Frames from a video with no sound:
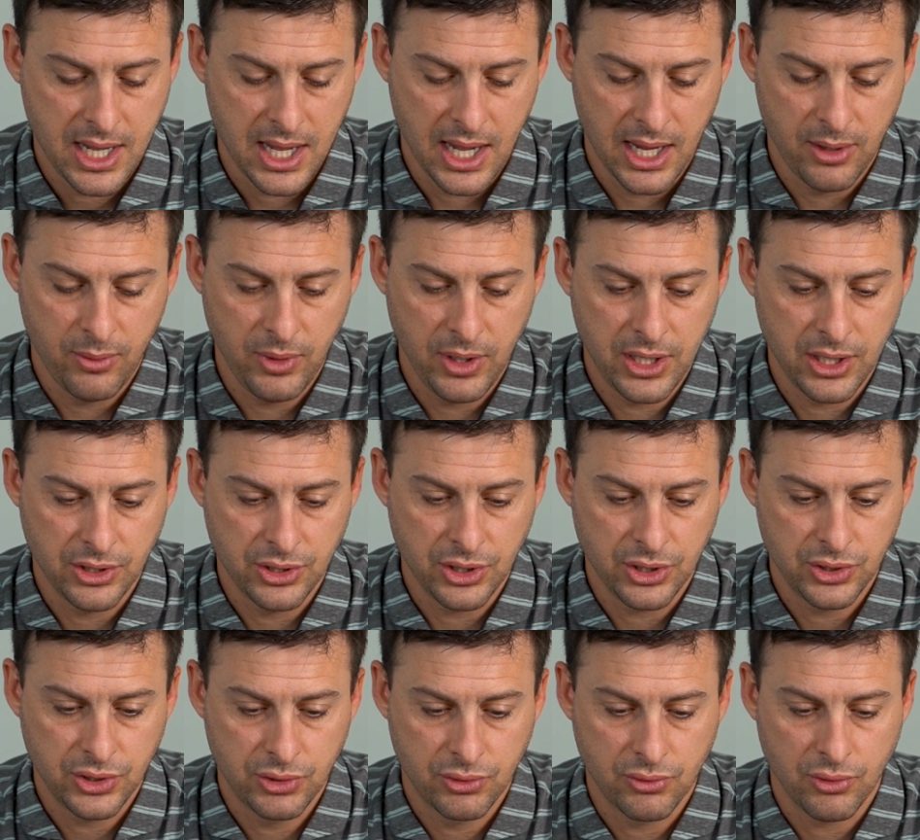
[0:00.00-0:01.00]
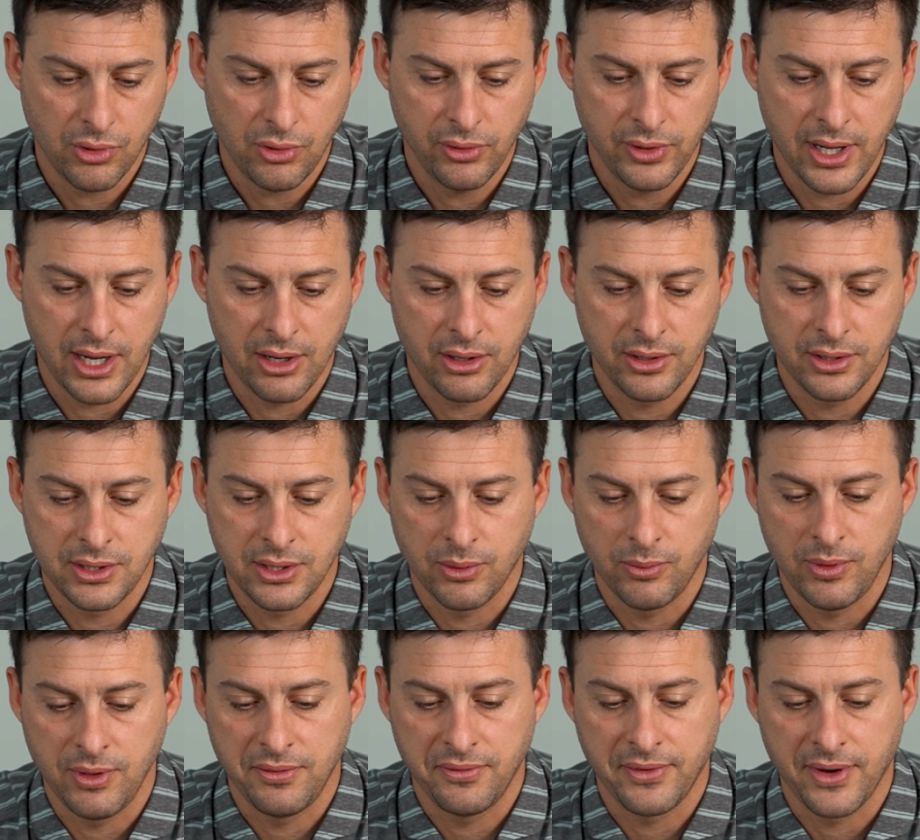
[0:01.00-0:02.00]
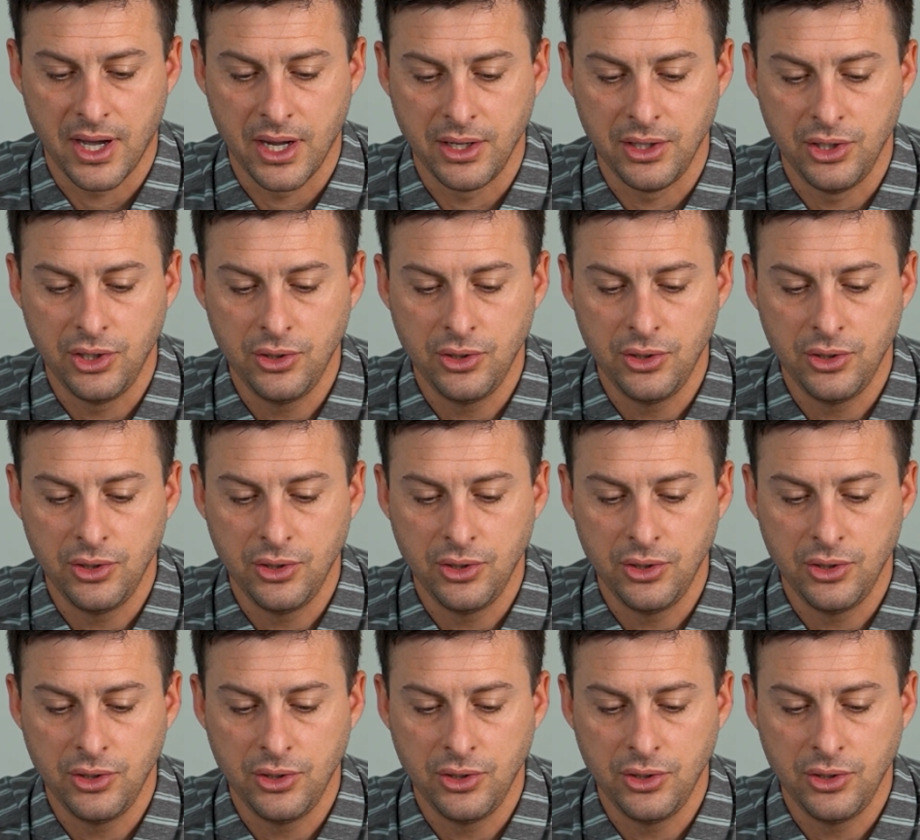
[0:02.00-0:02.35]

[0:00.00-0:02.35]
And we can just scroll down until we find